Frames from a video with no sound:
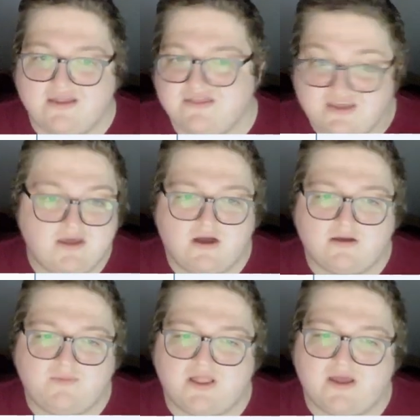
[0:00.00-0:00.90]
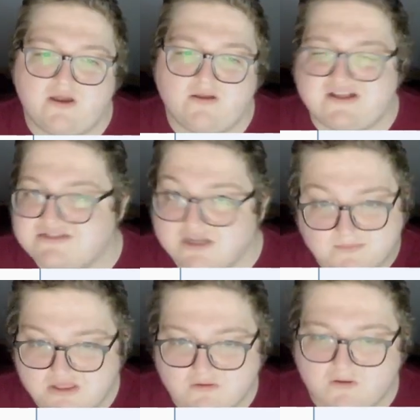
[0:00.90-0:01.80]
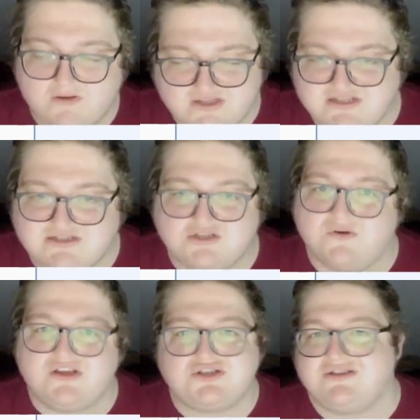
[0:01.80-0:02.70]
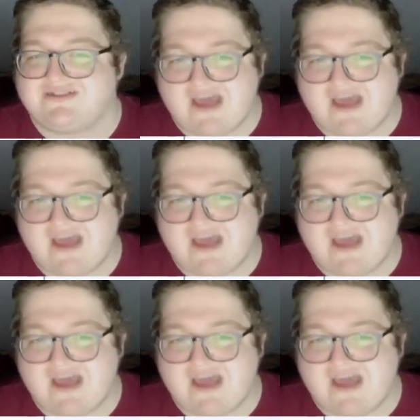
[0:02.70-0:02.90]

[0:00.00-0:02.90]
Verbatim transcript: the young player that's going to be thrown in these situations.